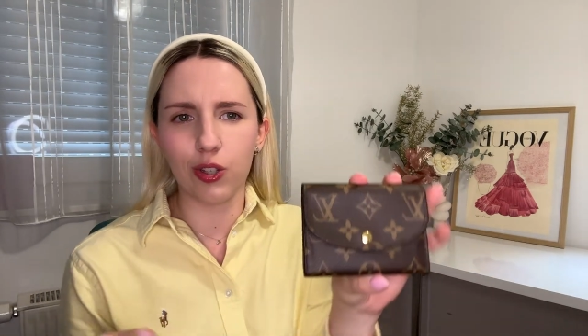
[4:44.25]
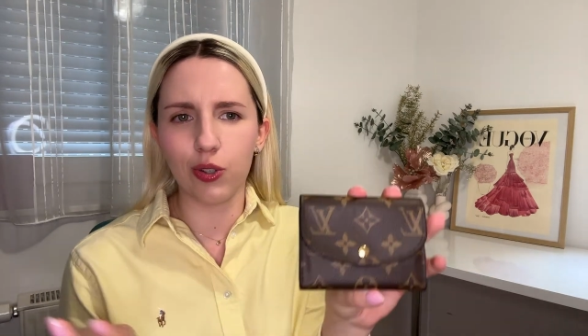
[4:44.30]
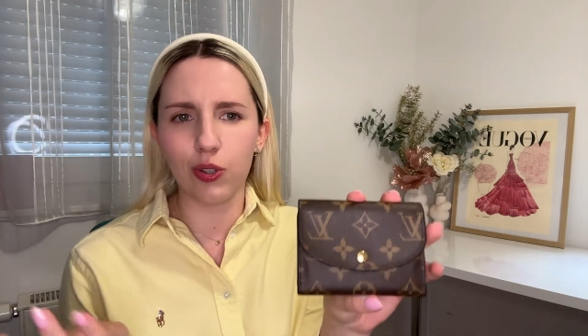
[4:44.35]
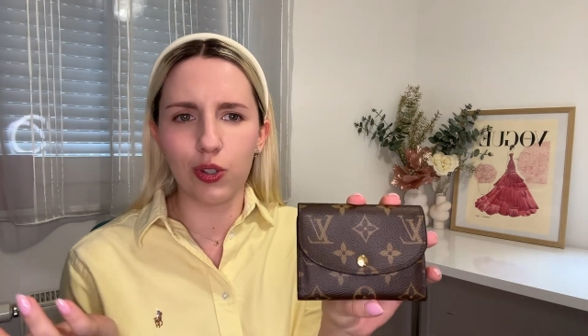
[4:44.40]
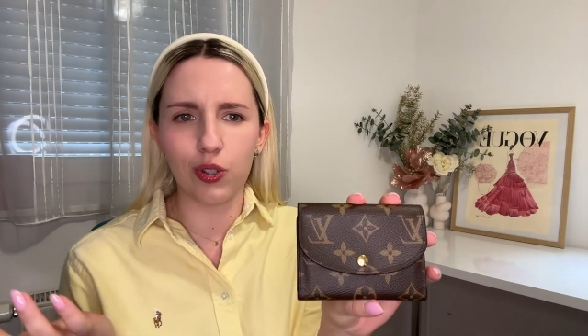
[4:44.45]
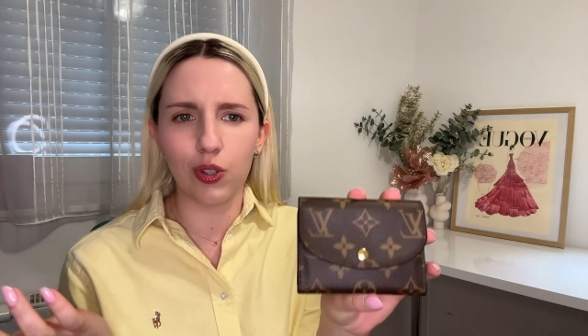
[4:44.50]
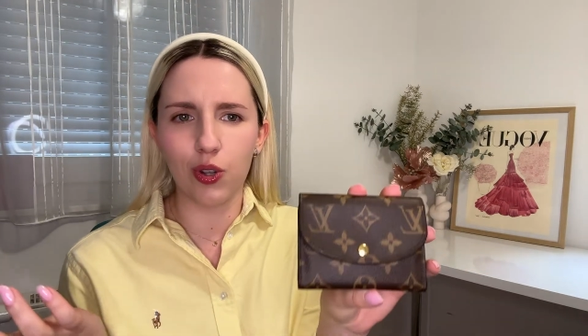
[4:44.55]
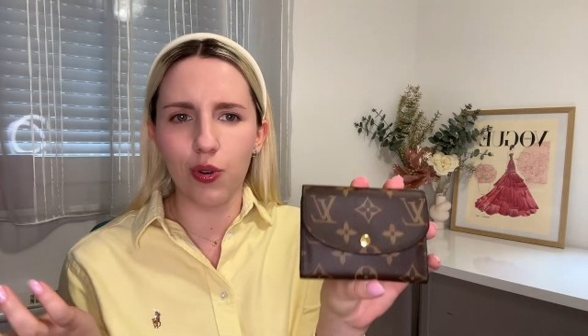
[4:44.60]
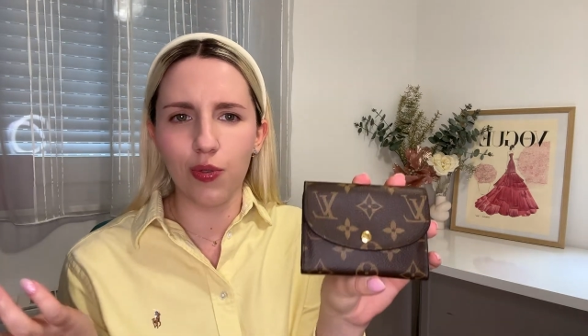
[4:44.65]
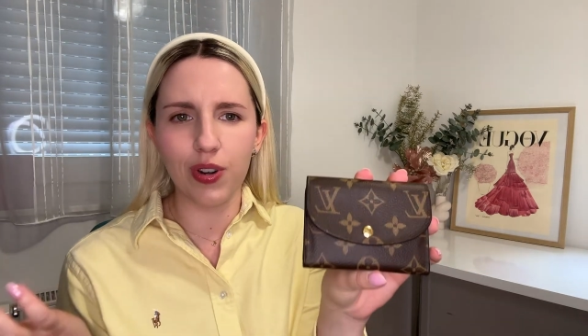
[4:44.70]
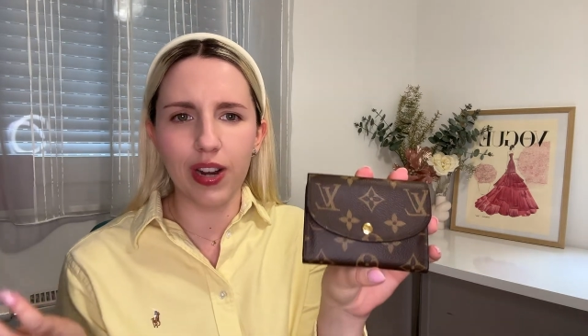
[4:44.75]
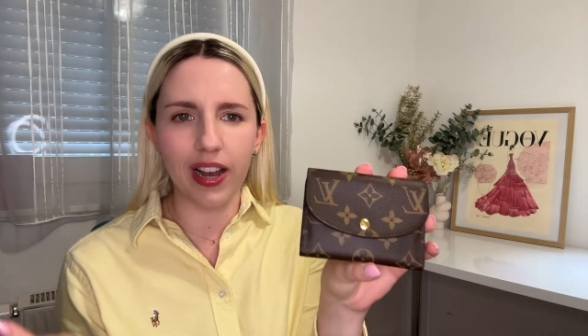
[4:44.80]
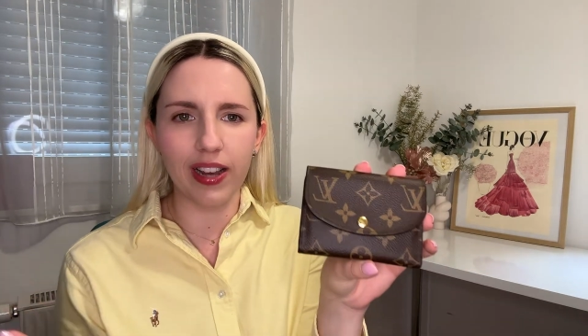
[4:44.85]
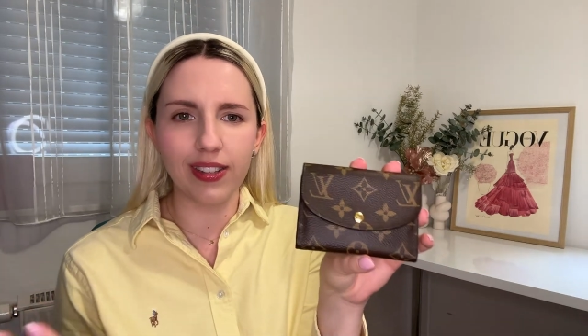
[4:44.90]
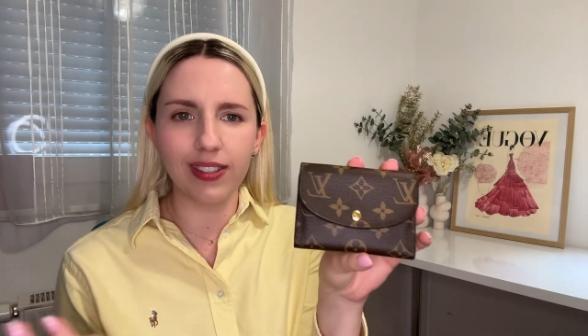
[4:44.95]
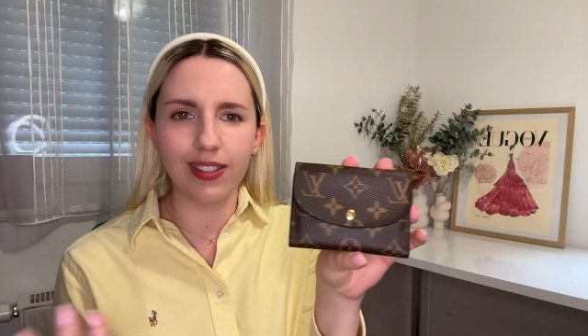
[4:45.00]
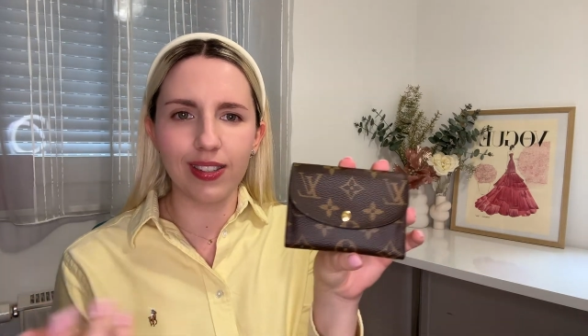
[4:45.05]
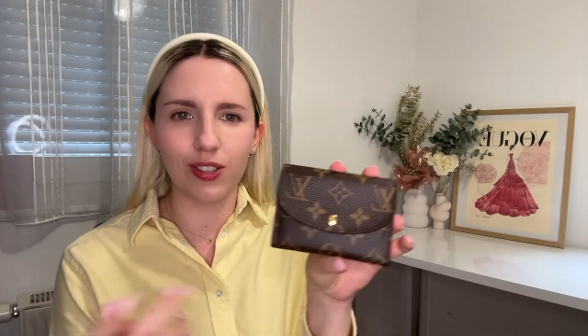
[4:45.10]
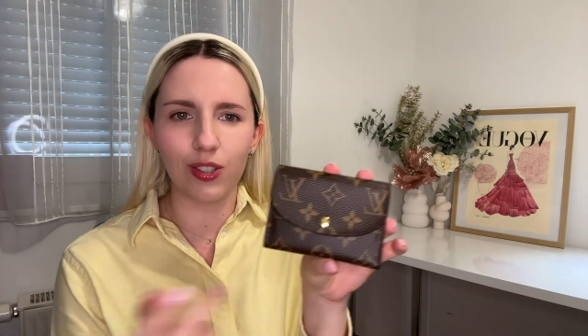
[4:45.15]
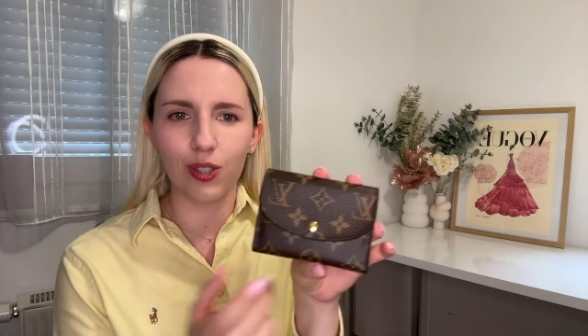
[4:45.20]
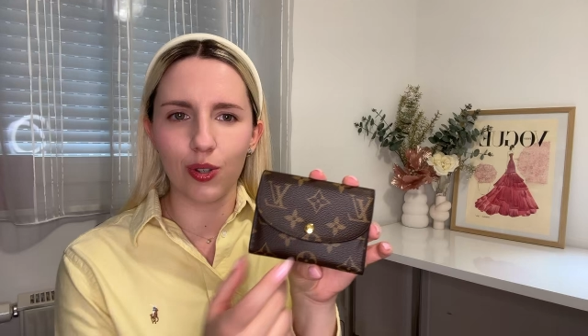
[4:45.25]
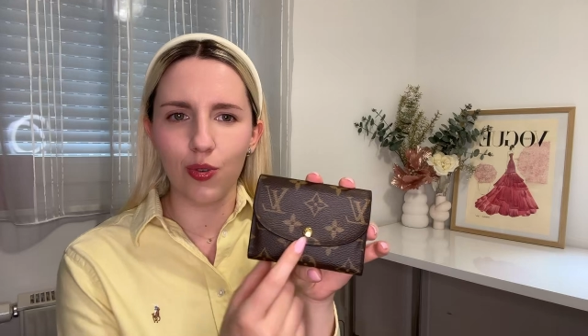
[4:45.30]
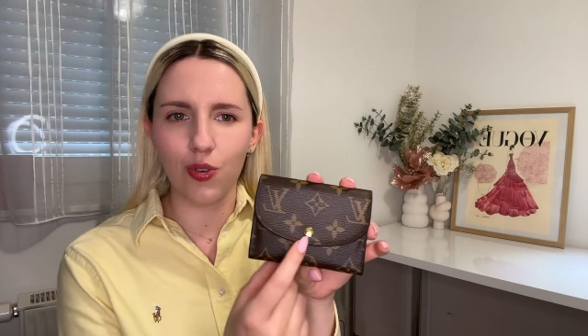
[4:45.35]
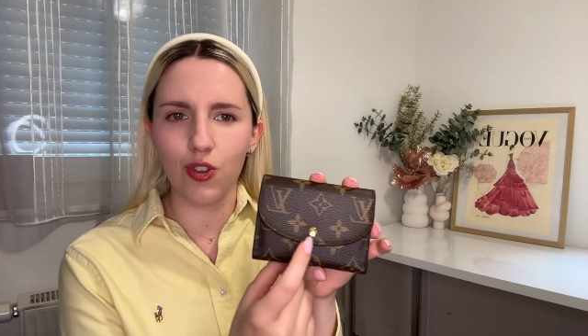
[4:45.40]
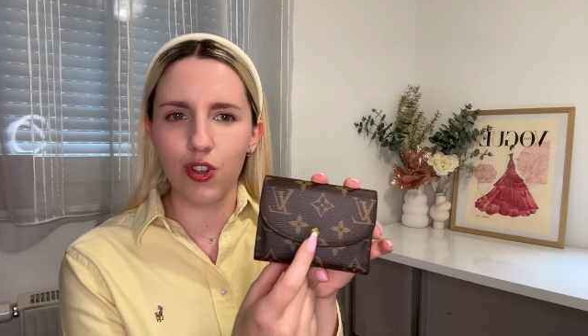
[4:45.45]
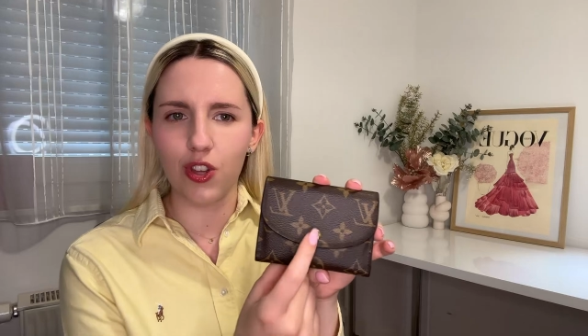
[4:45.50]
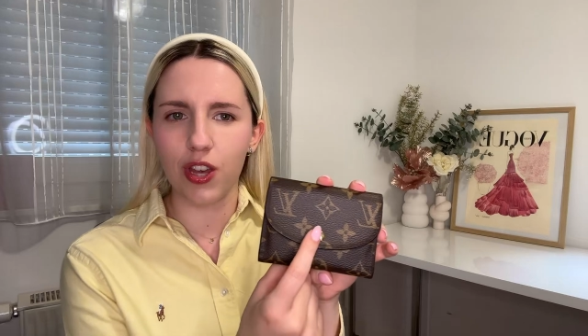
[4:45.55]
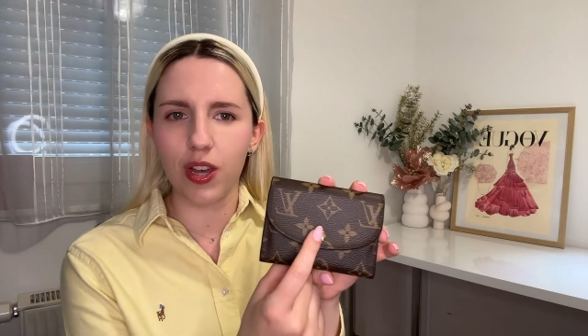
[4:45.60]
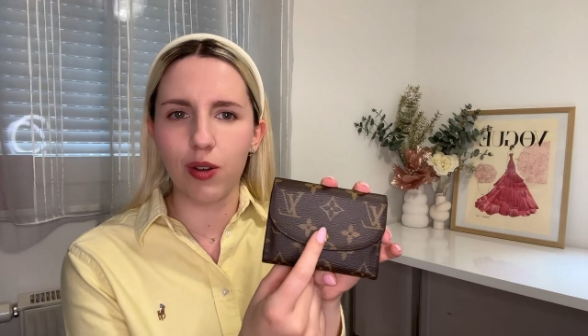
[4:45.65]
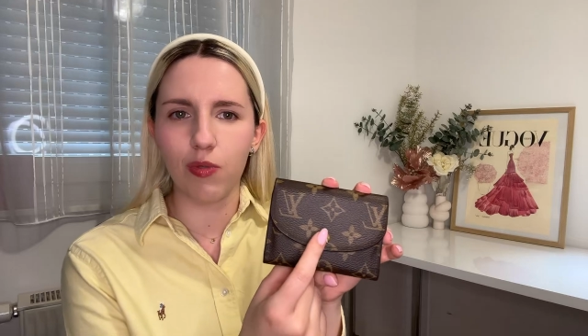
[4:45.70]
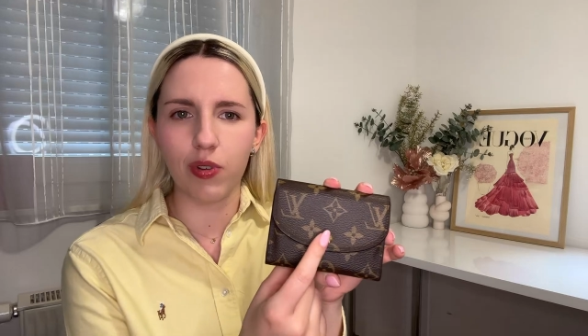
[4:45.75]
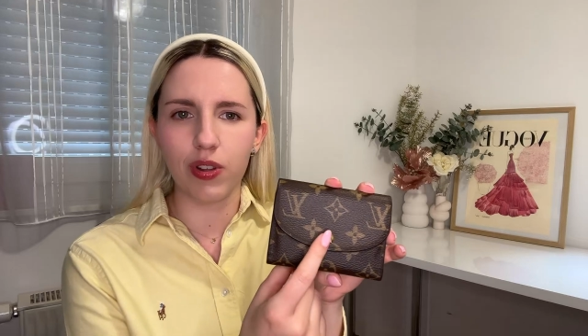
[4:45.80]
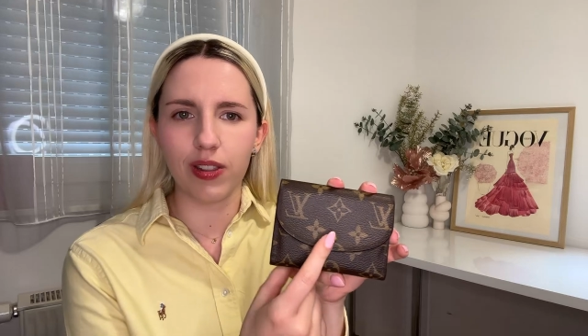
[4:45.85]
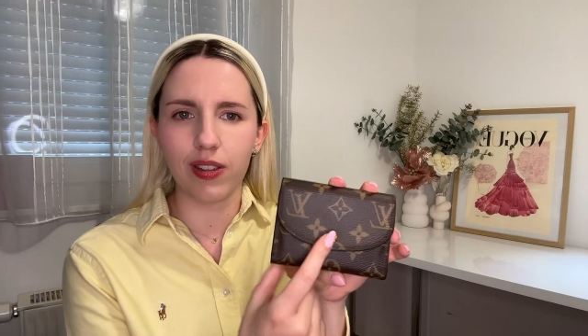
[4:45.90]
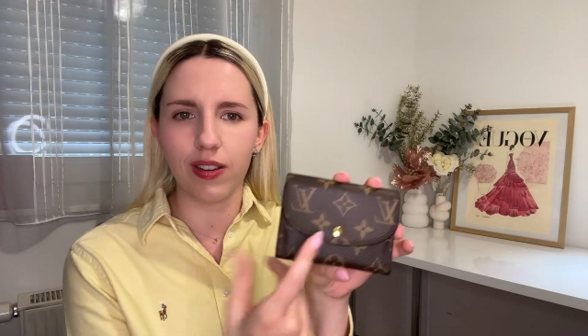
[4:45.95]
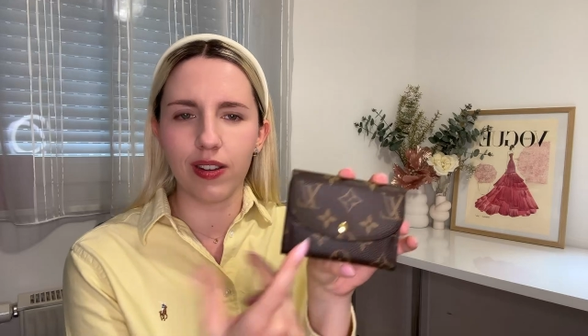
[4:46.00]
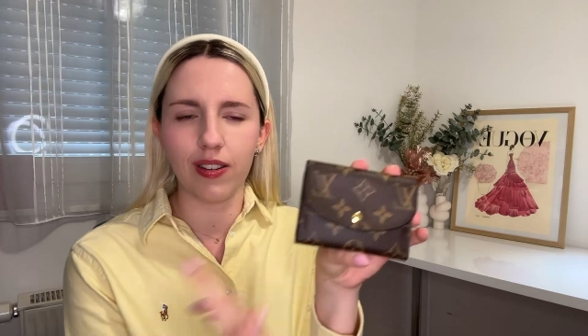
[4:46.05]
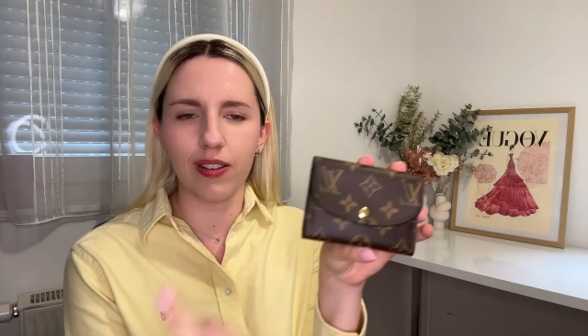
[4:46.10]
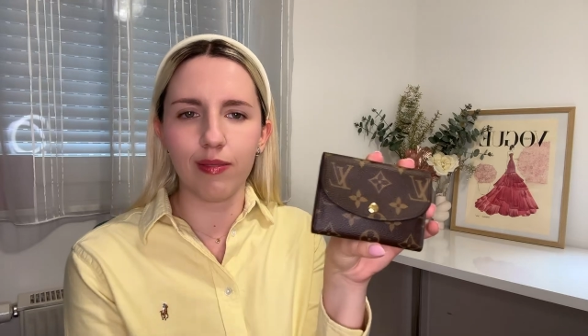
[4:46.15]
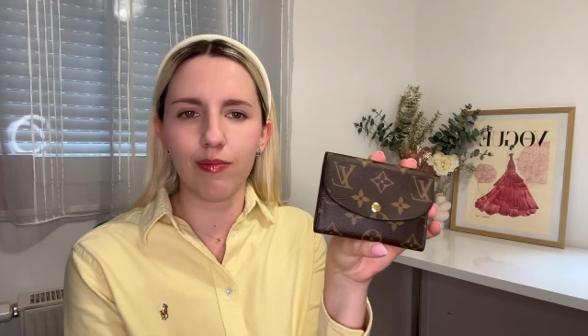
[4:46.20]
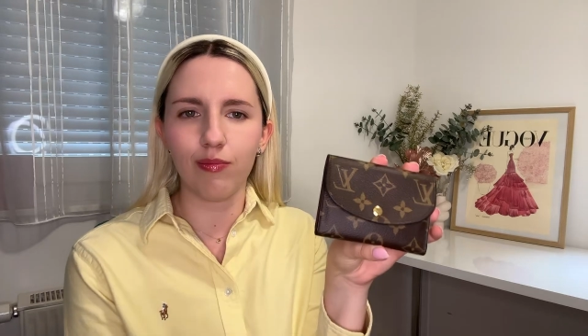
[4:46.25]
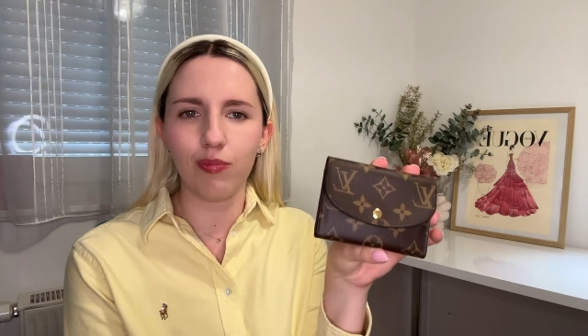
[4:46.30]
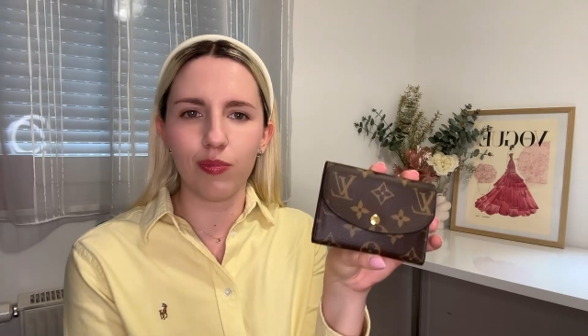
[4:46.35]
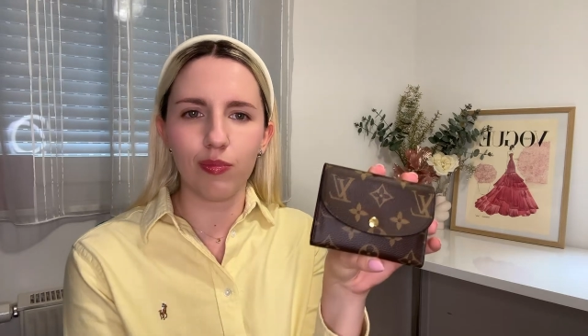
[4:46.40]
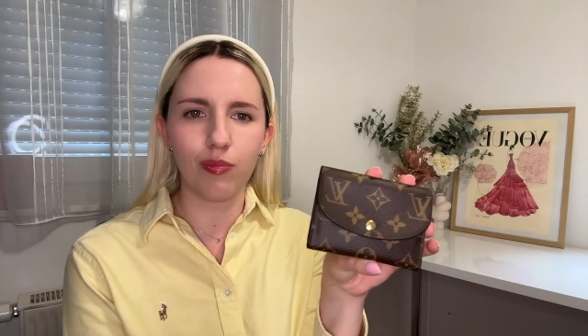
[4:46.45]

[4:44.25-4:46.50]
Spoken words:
looks so nice and so chic with the